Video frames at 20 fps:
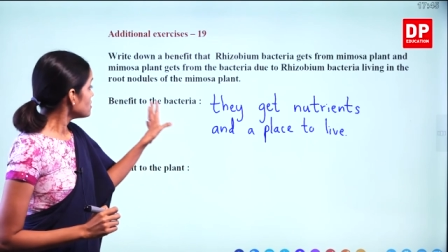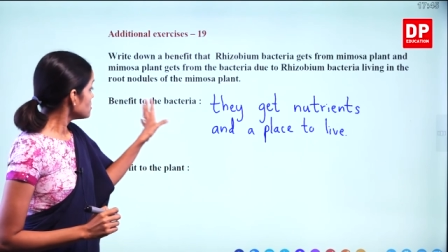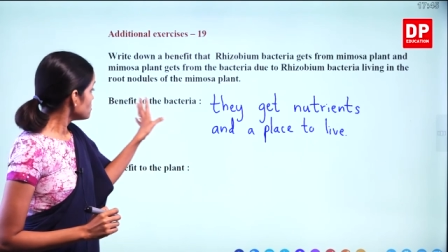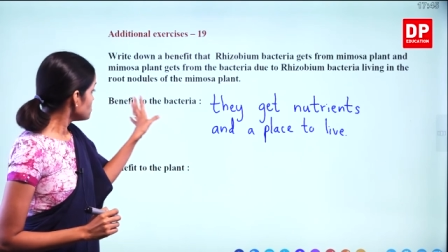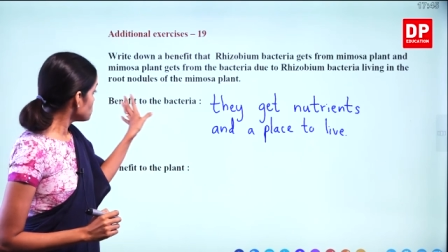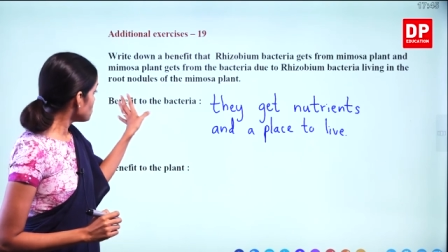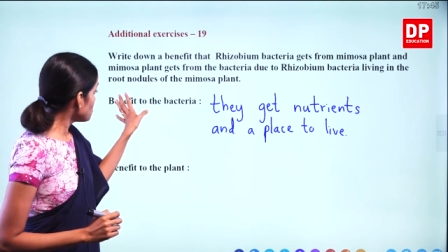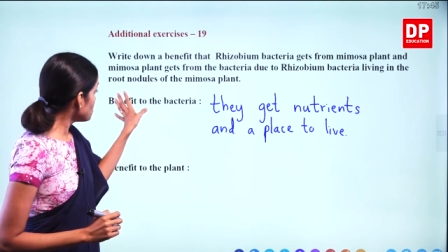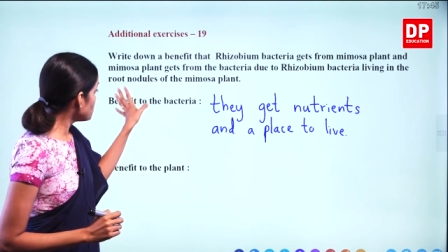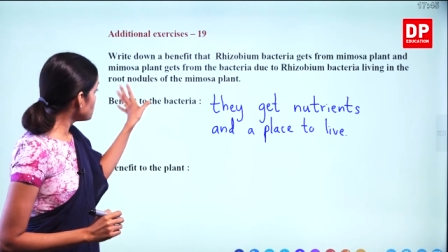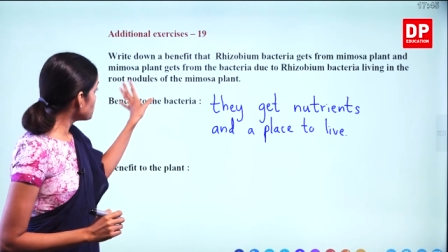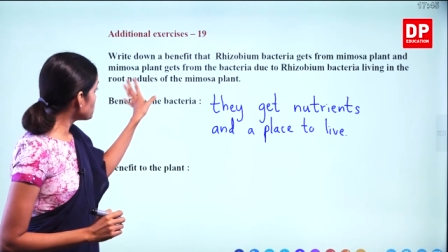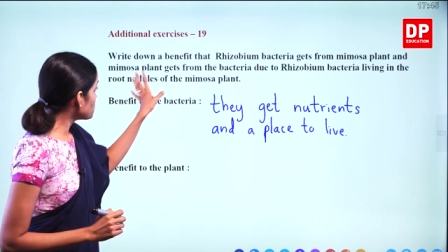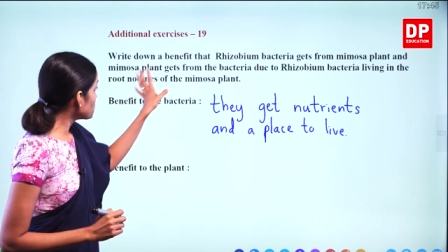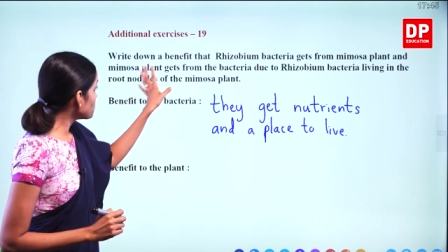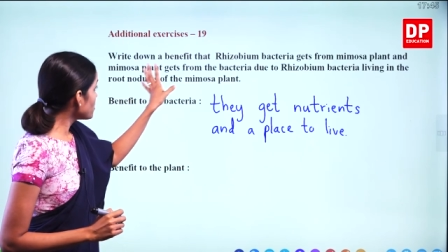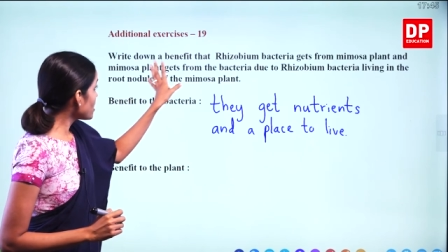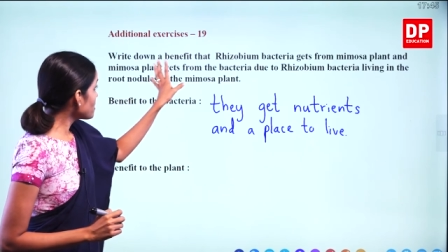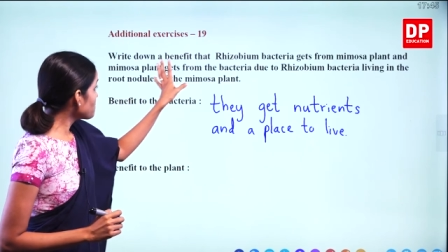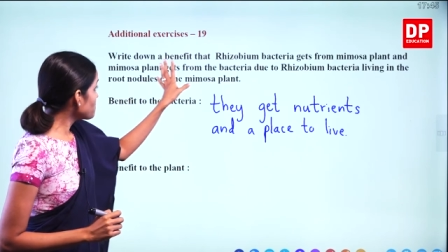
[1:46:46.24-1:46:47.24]
you all know
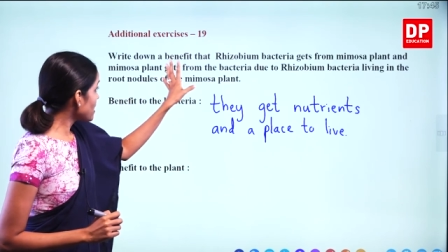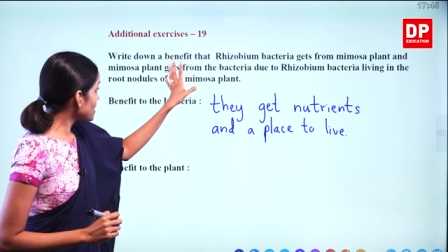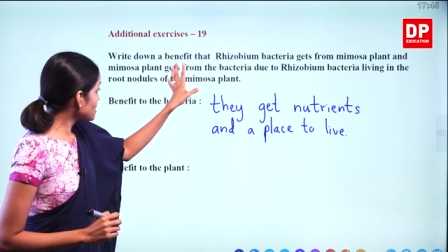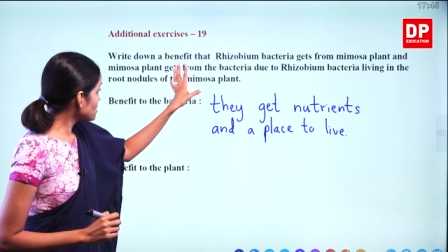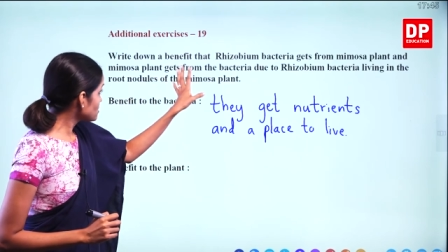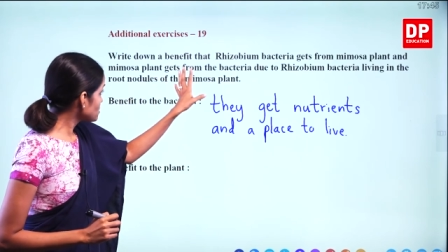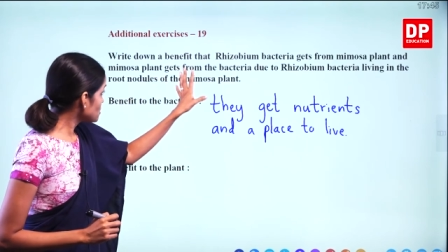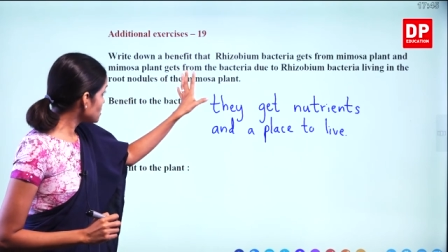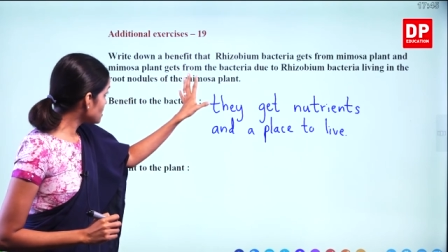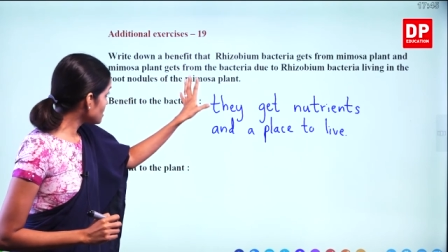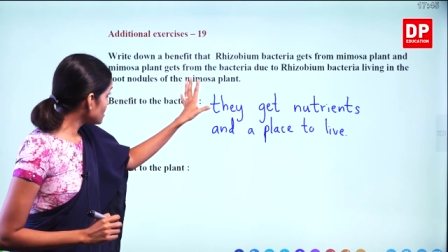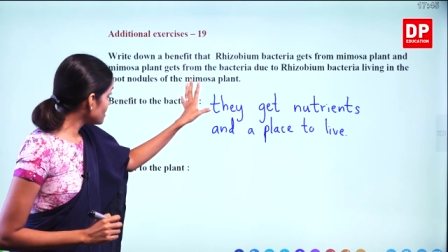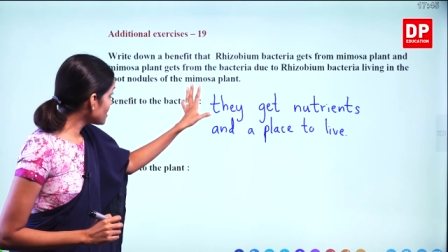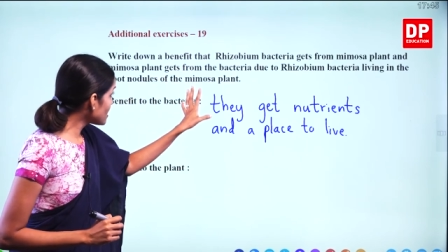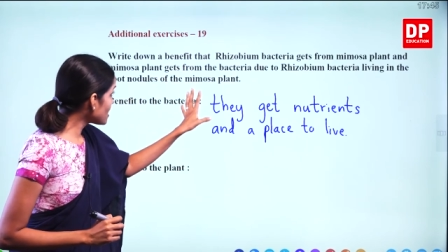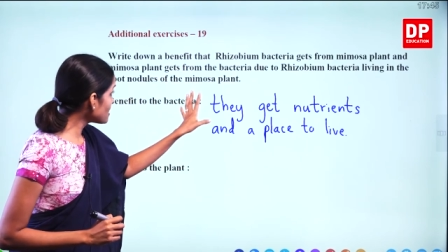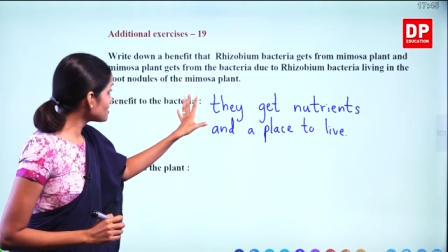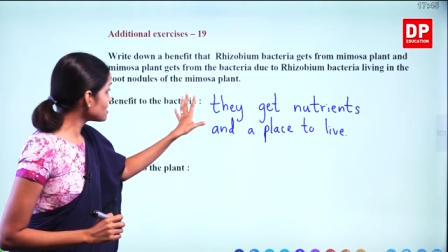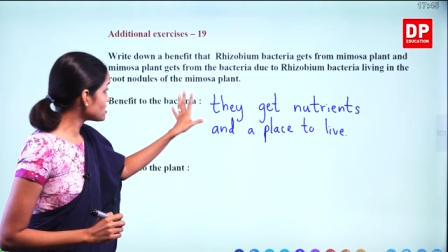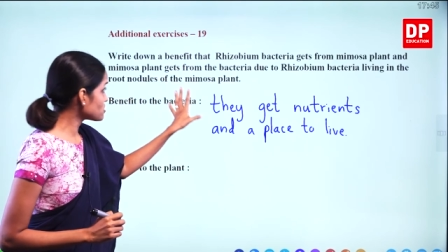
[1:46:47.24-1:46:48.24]
that bacteria,
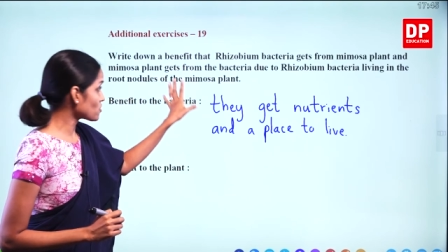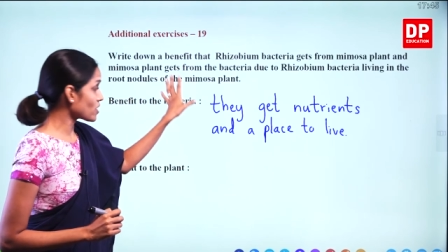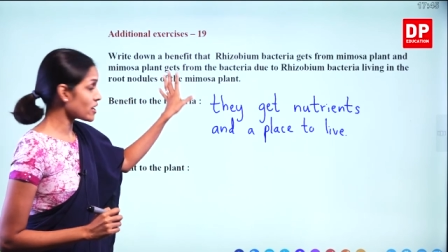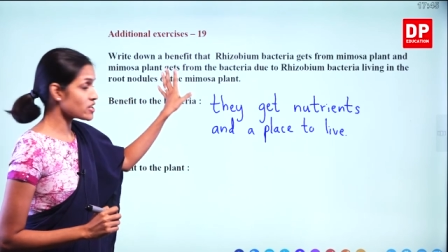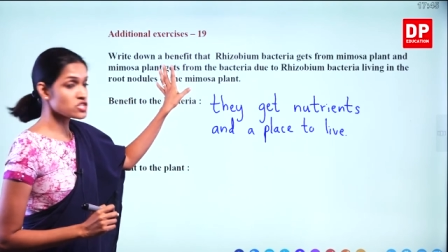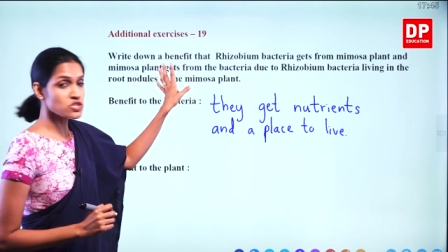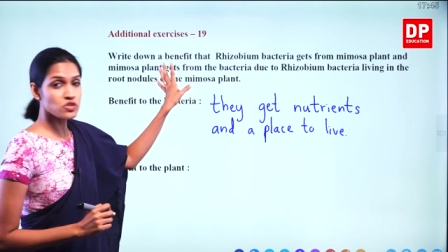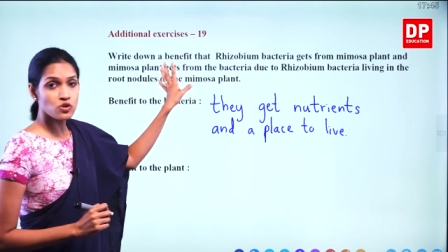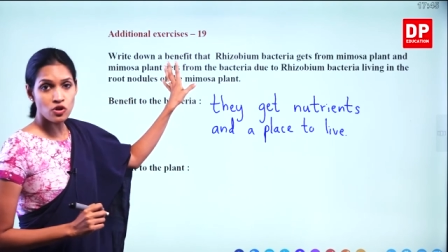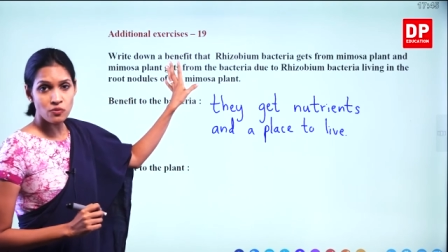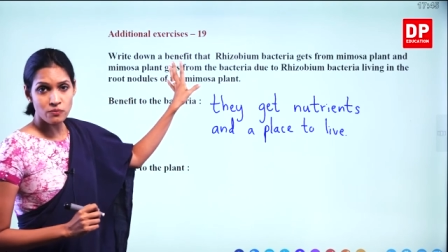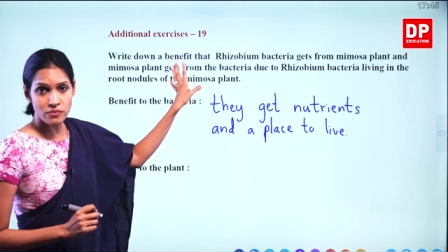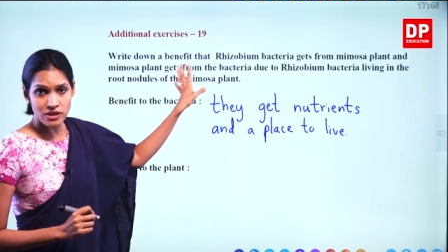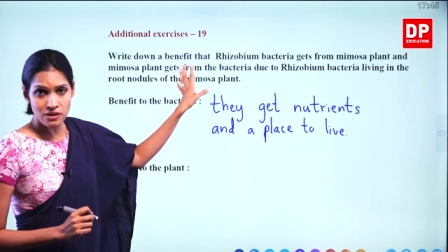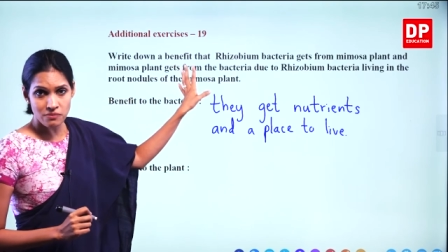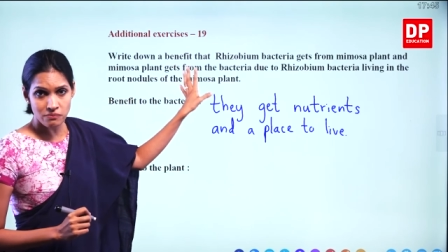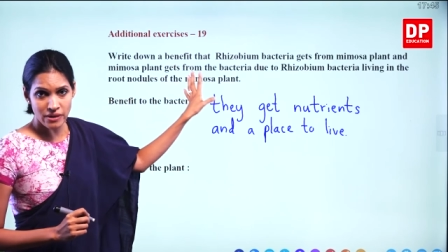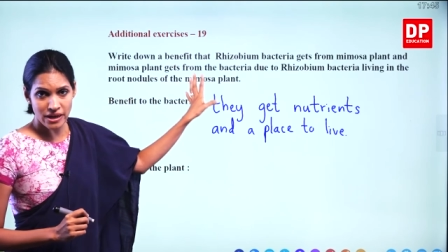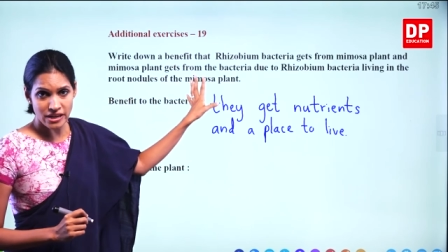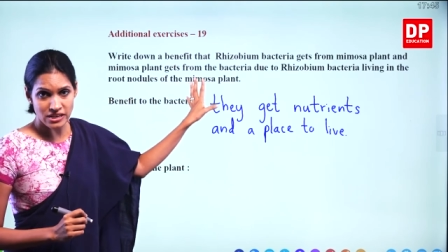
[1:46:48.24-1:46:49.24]
this
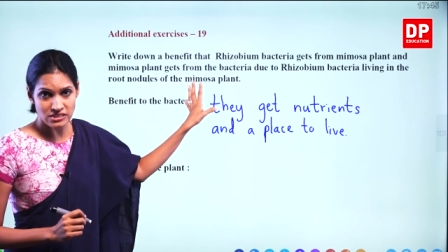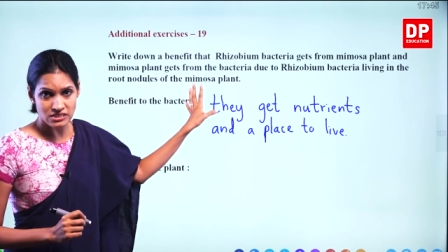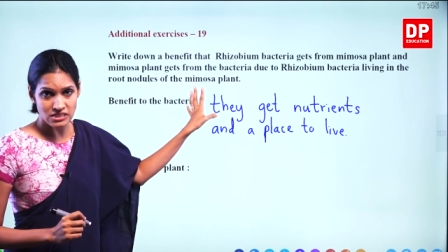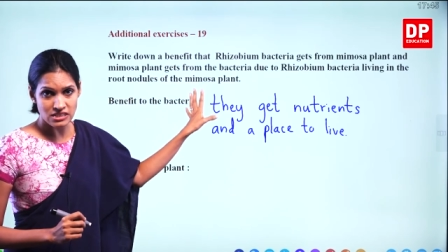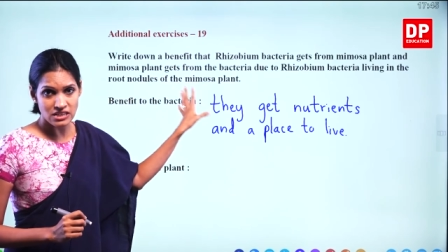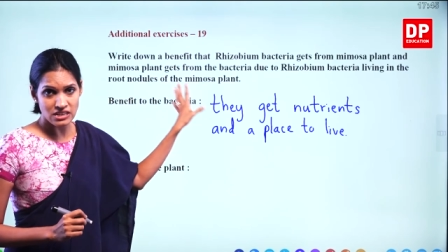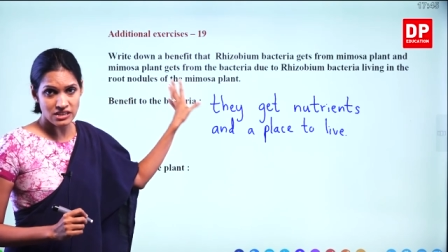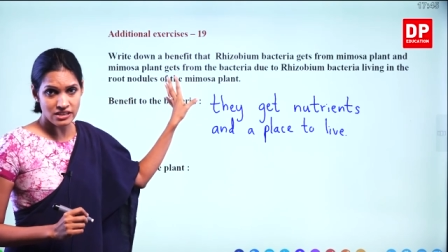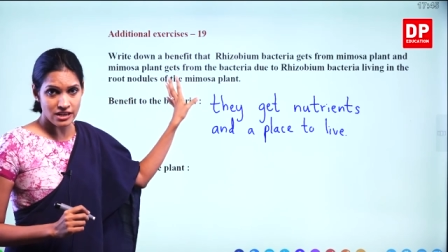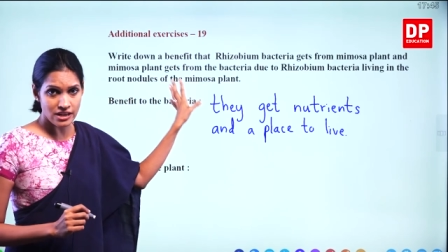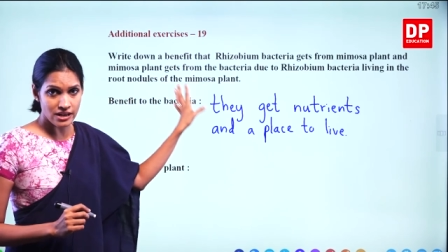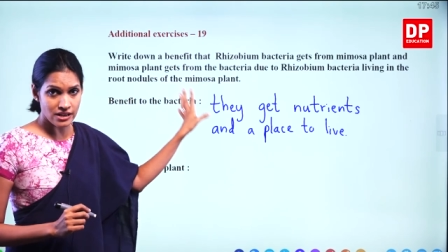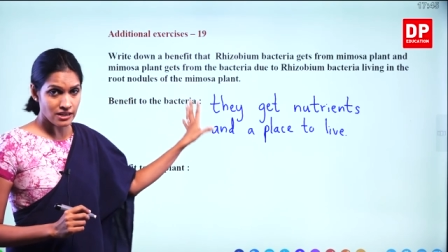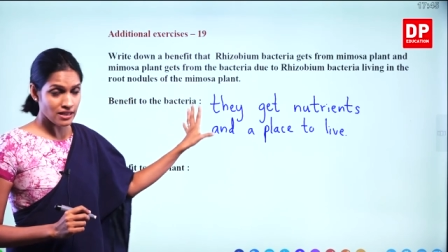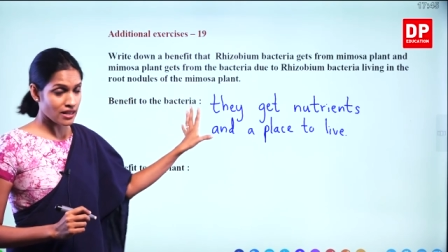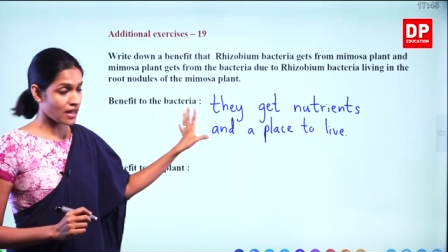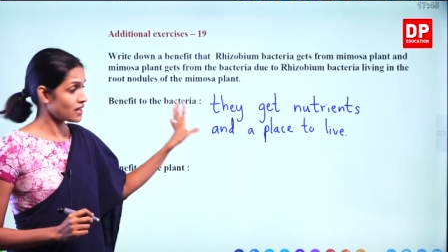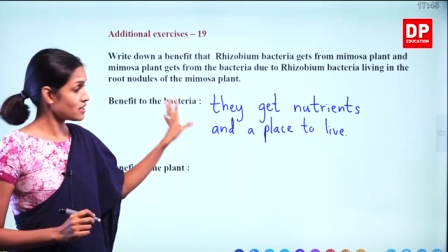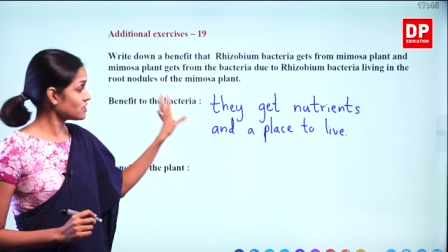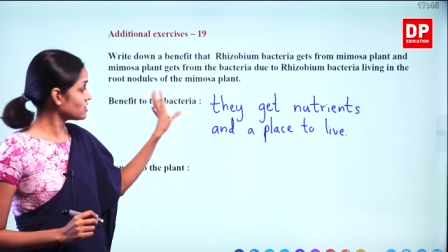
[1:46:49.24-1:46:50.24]
rhizobium bacteria
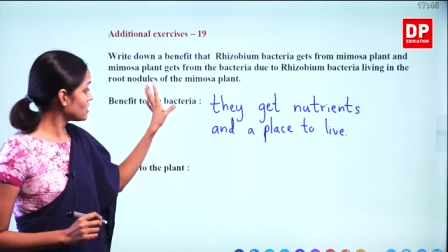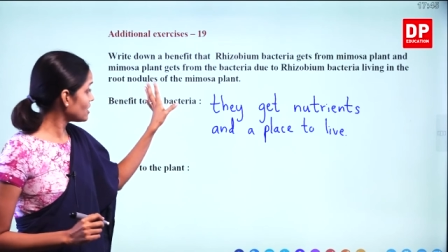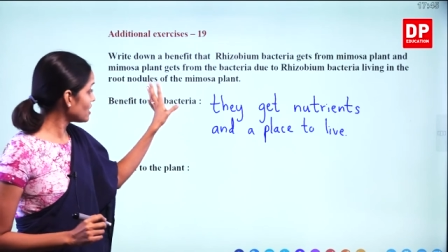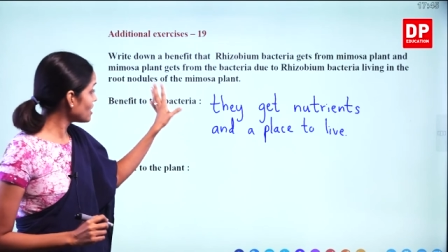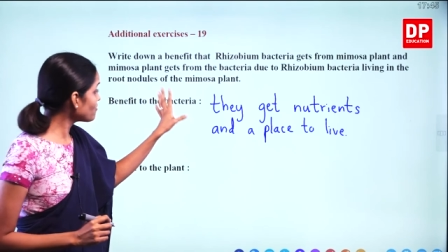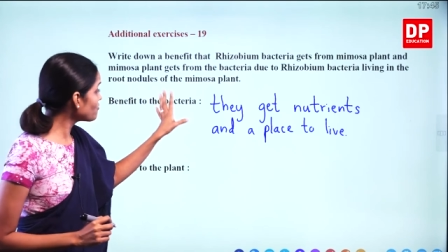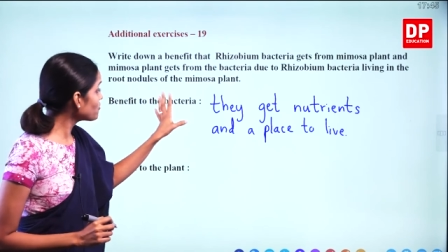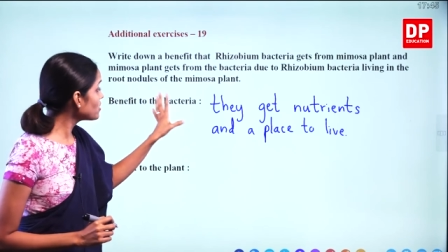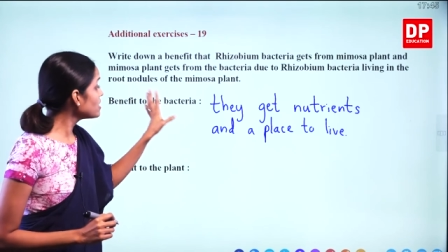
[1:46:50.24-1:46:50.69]
can give